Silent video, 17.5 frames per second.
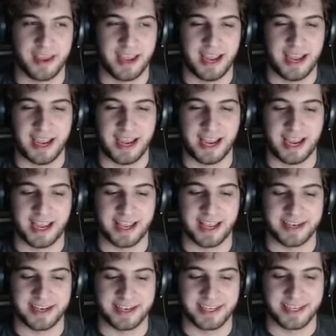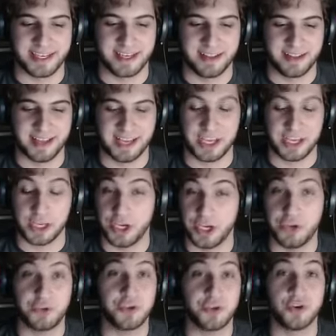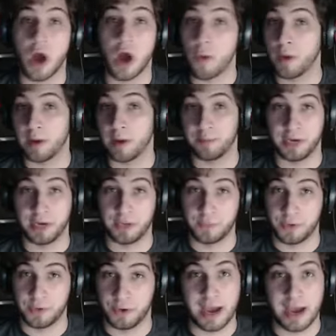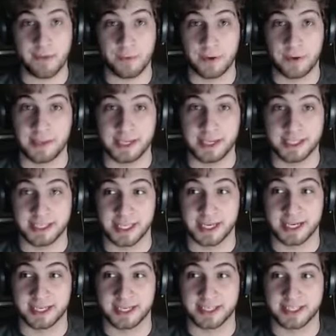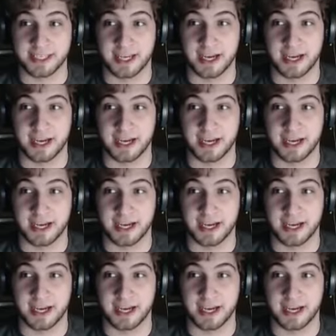and like you do not want to breathe when you have one of these things.